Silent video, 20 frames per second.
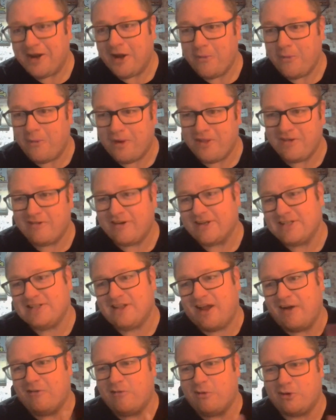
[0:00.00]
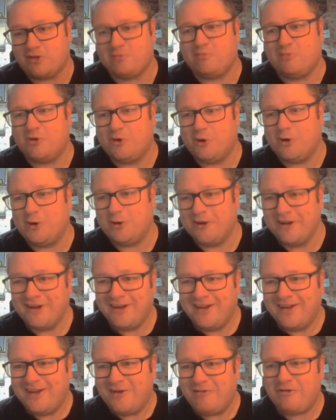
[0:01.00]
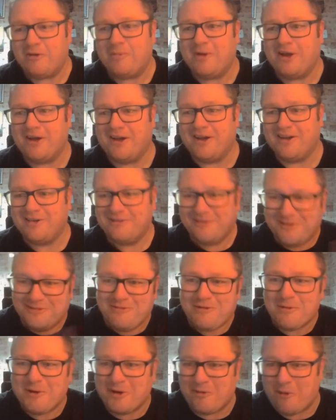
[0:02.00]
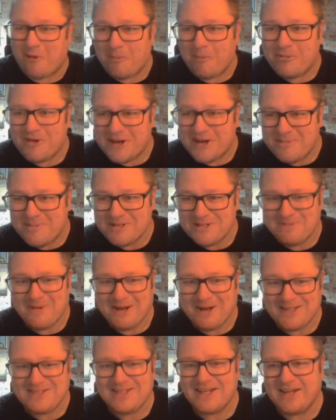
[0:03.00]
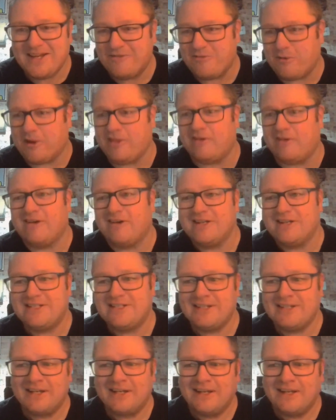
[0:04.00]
whether it's like Ross Brawn from a Grand Prix perspective, whether it's,